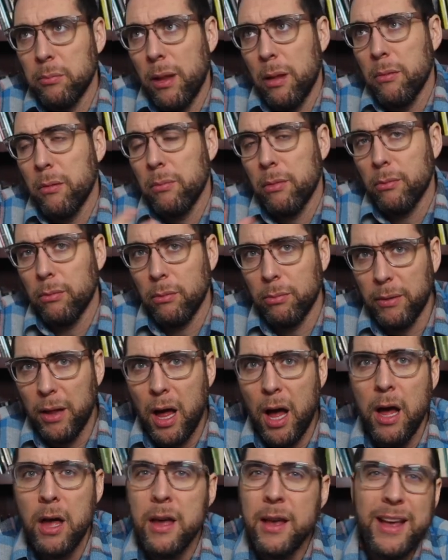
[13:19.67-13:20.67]
blah, blah, blah, blah,
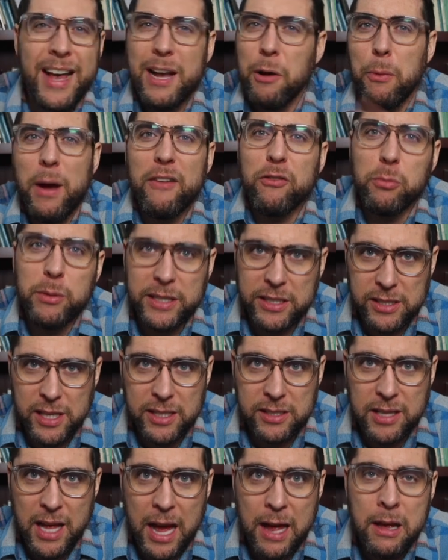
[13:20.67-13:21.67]
blah. And everybody
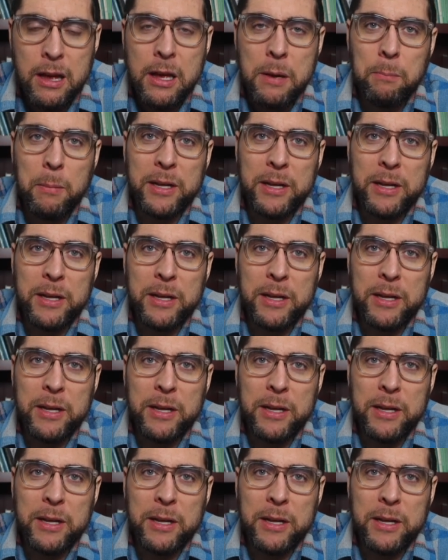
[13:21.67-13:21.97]
says that.